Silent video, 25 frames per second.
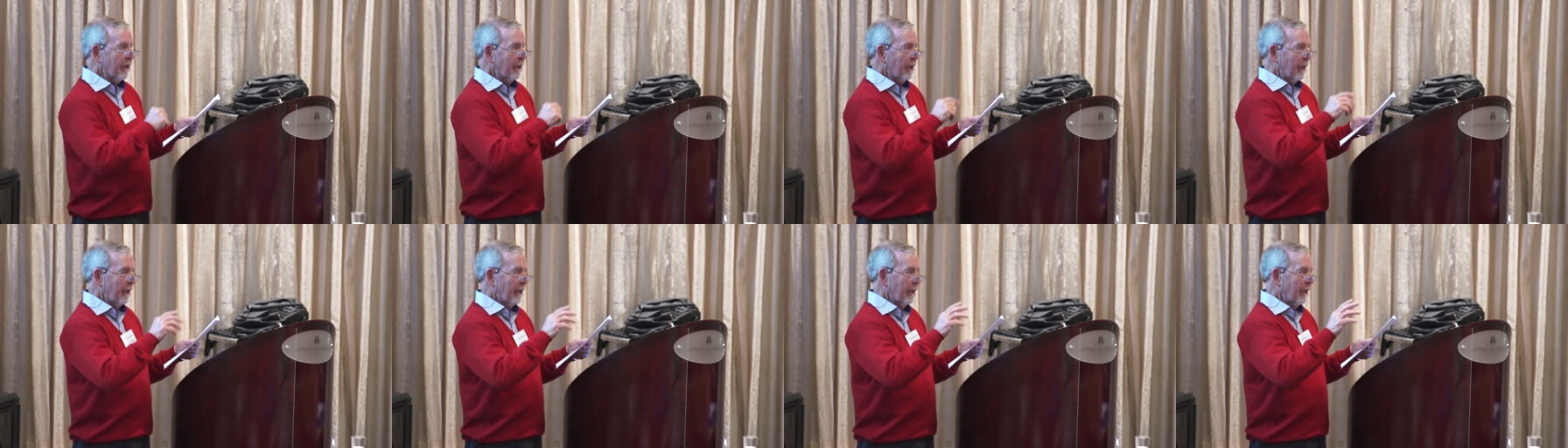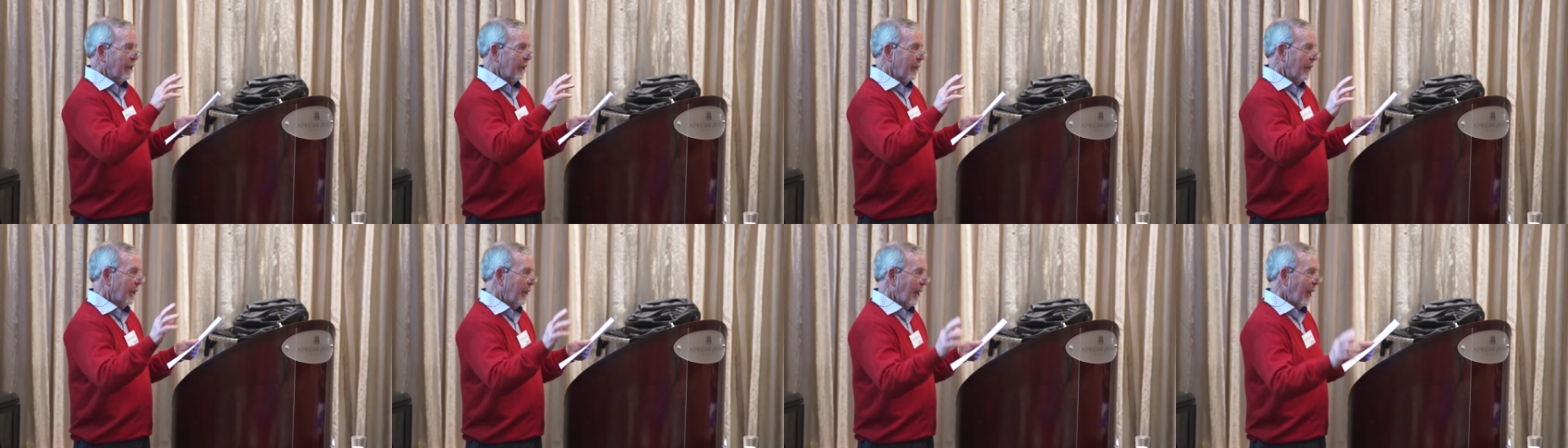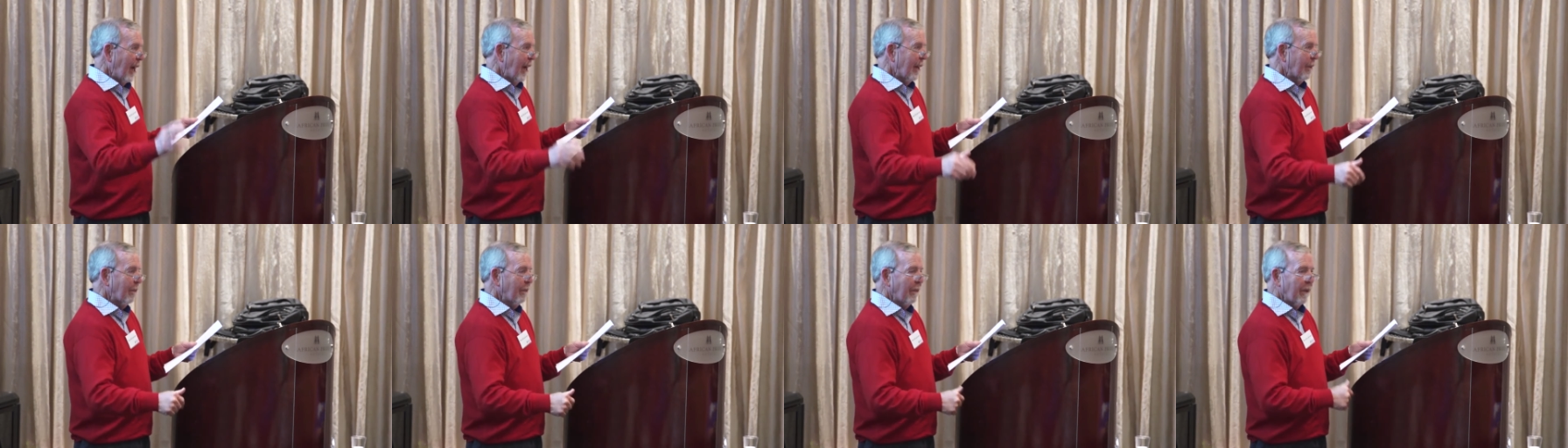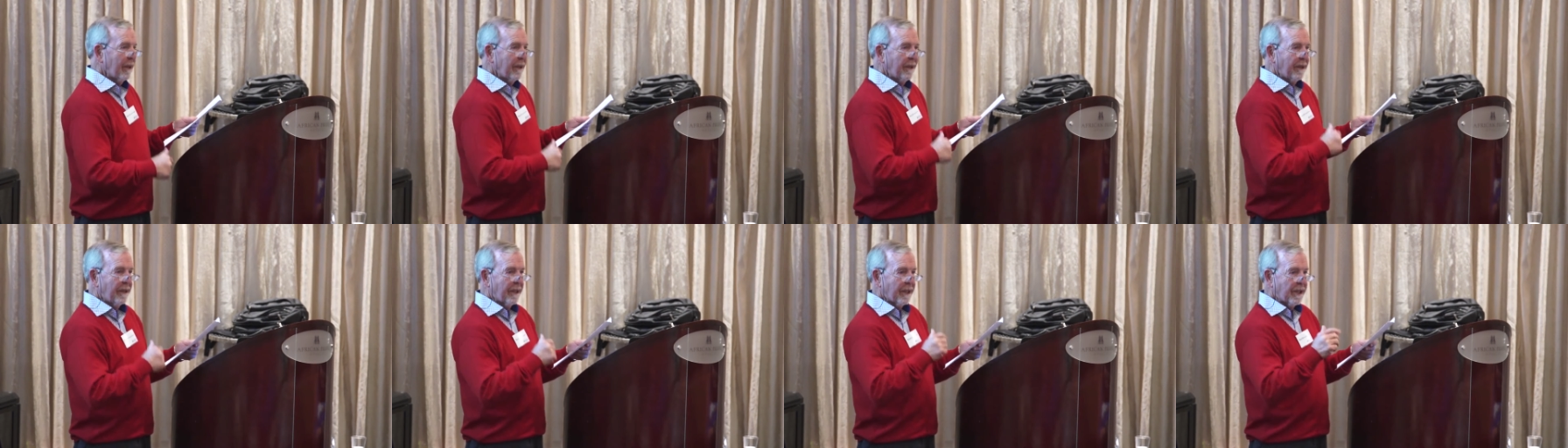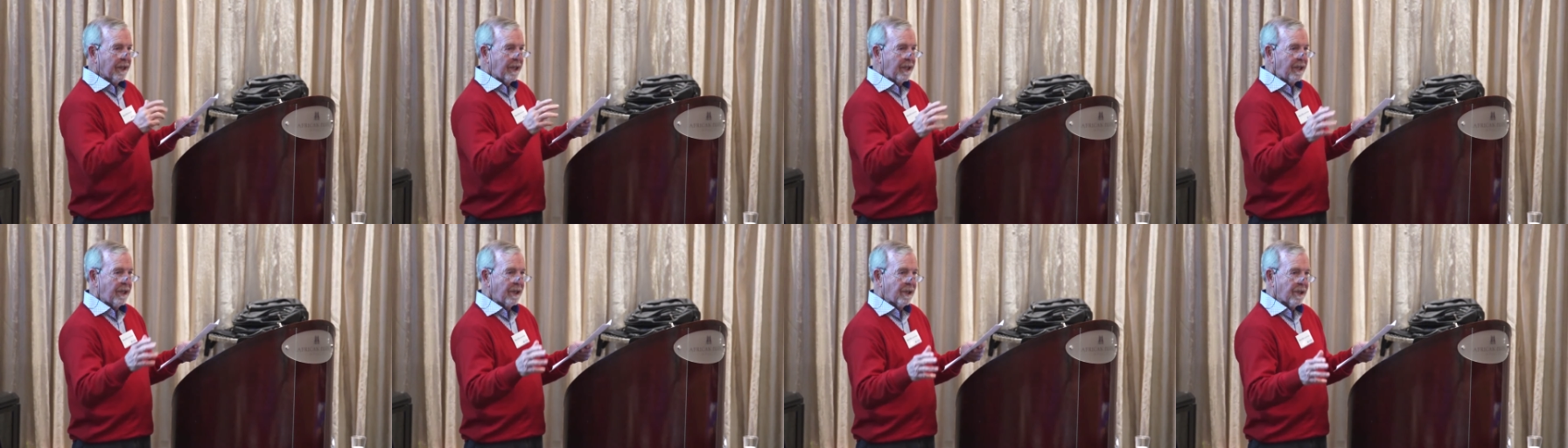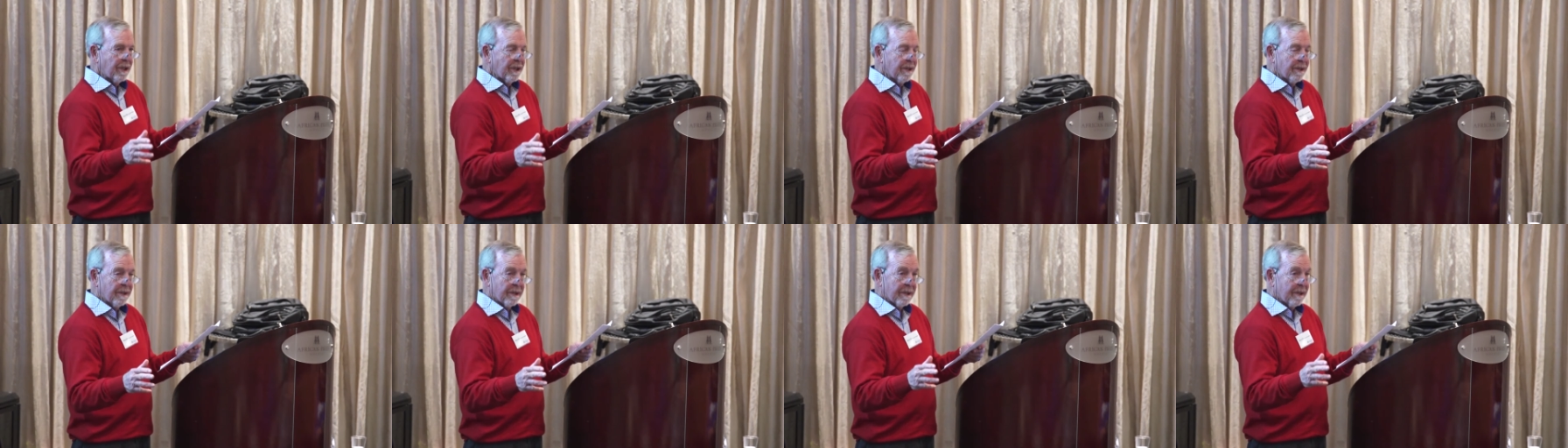the admin, the
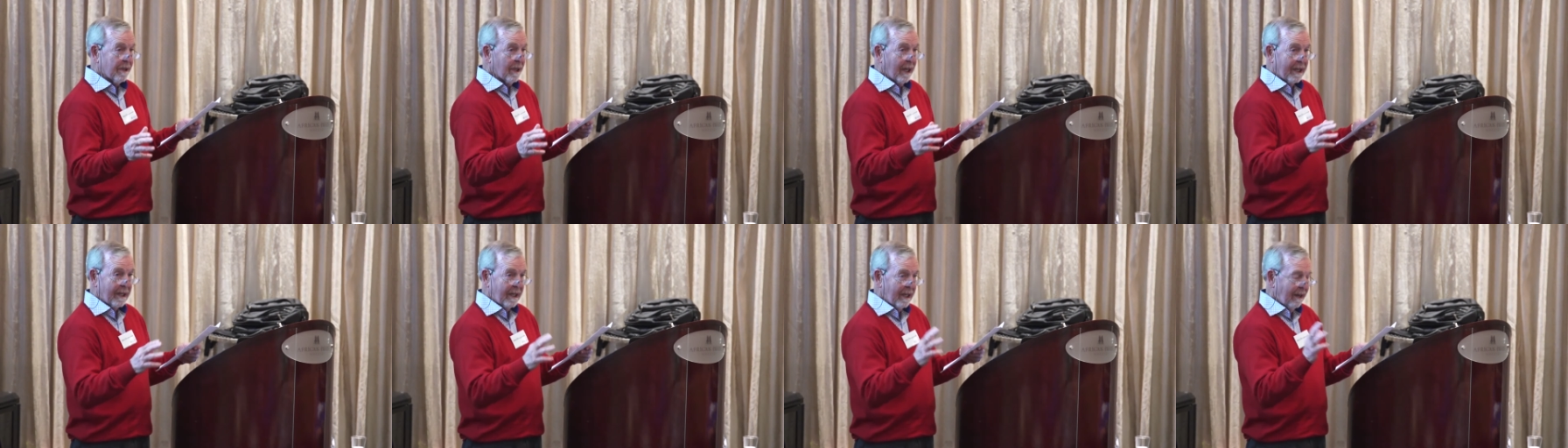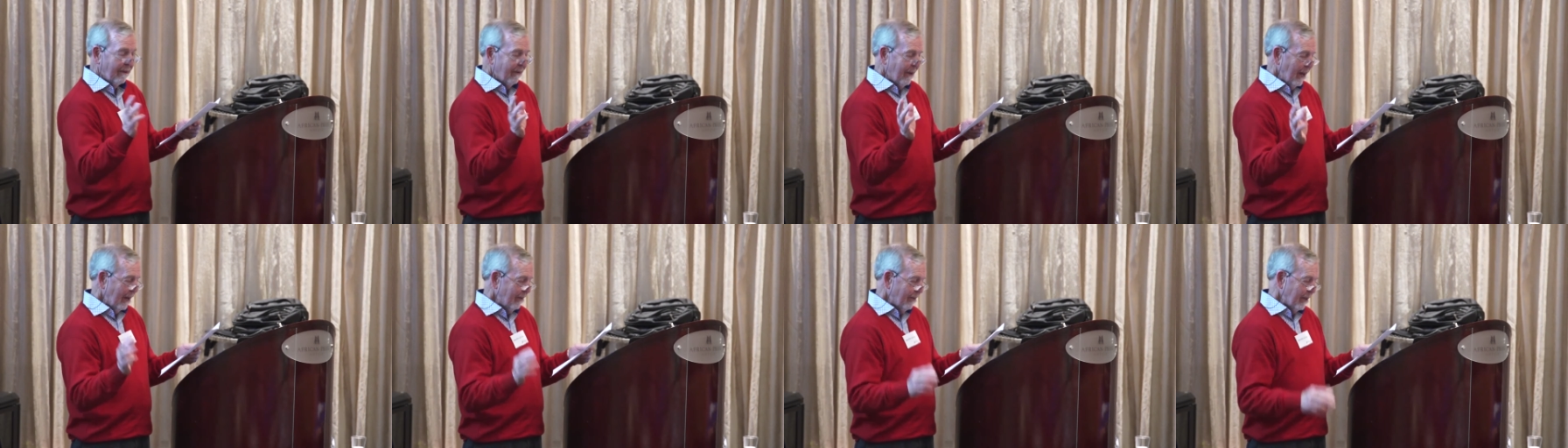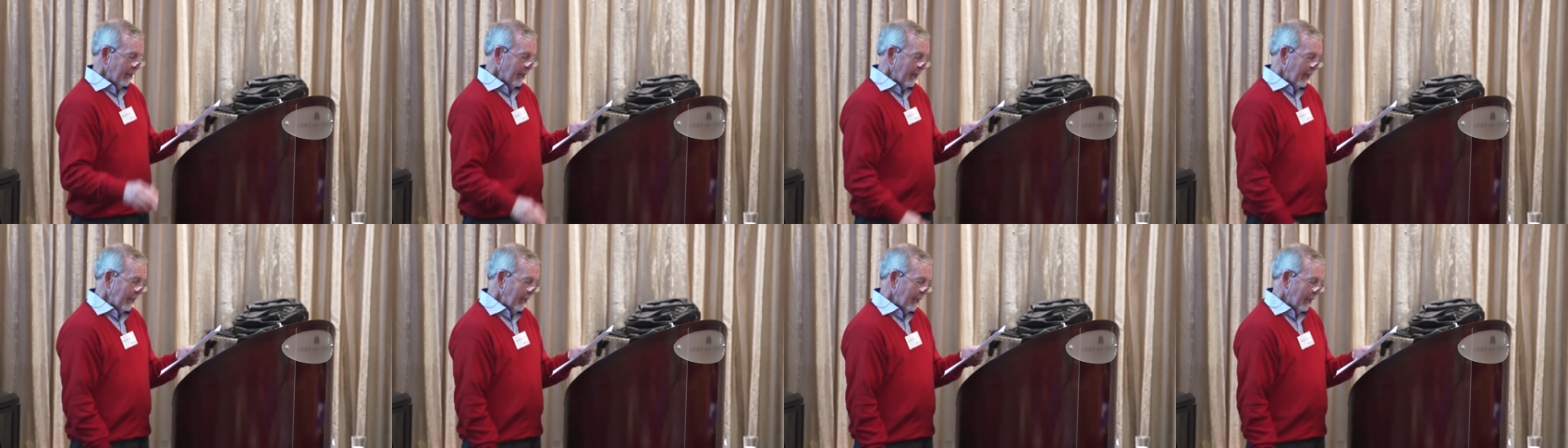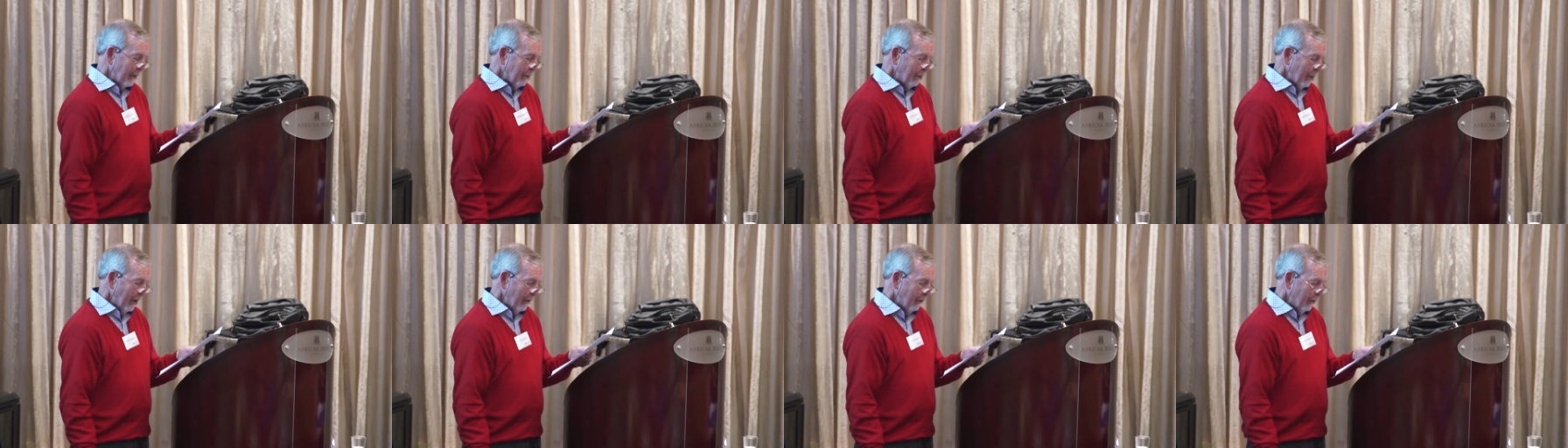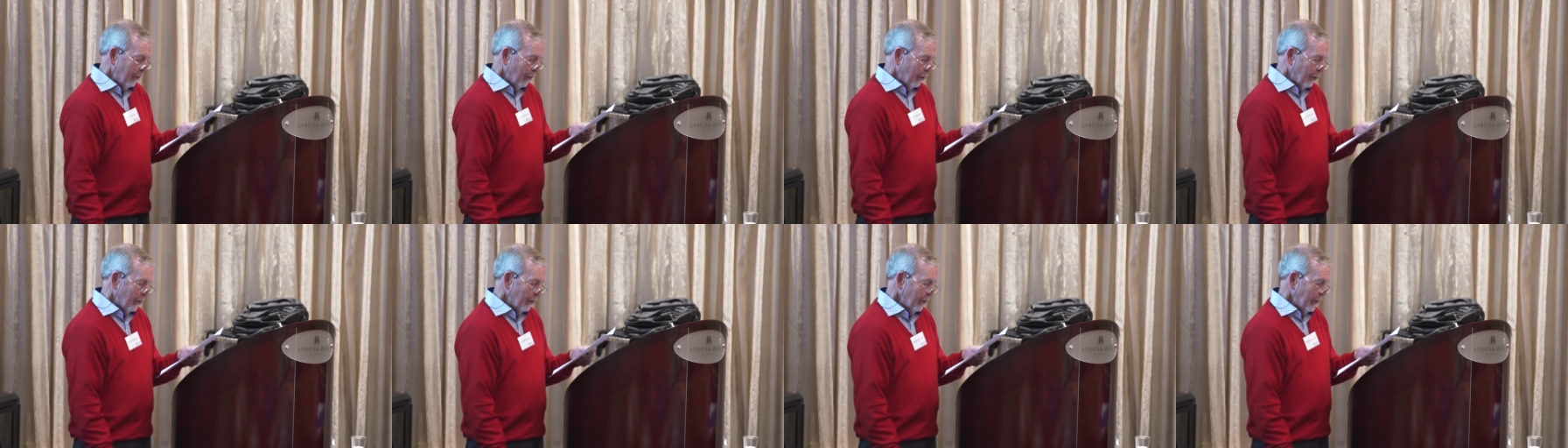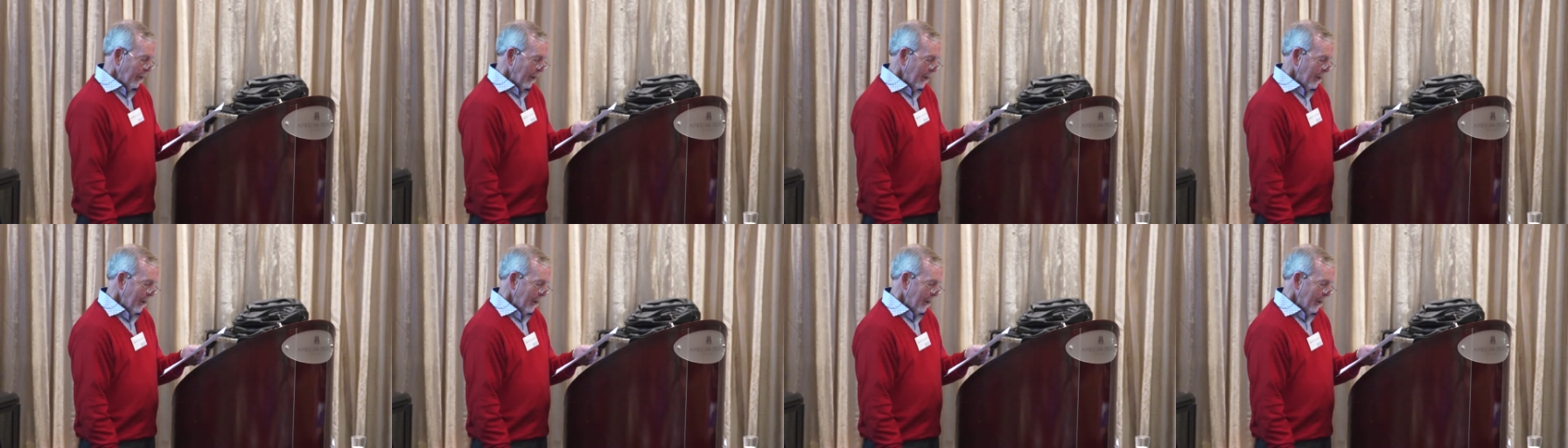teachers. They'd never ever done that before.